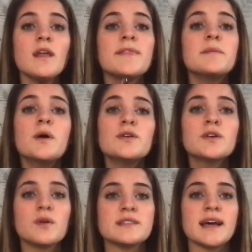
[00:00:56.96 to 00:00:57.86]
The motor
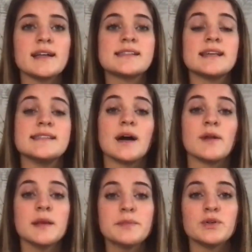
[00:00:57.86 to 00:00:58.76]
cortex sends out
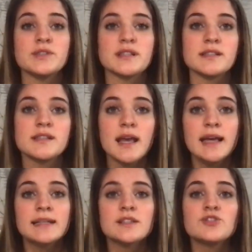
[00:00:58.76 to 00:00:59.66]
impulses
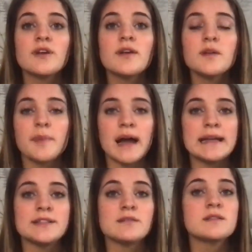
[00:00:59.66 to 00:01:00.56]
to trigger the
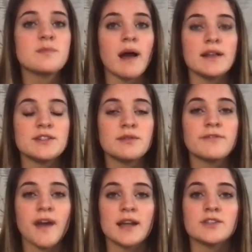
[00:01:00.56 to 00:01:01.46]
body to respond to a
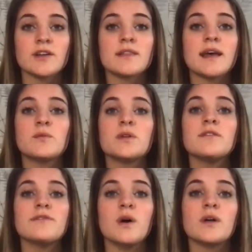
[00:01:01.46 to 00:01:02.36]
factor that will
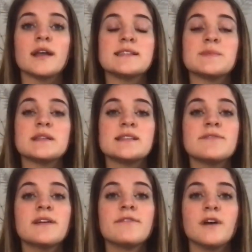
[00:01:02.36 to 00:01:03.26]
evoke a
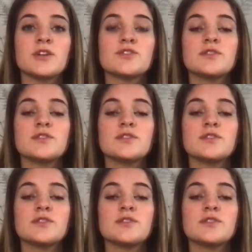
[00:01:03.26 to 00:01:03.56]
specific functional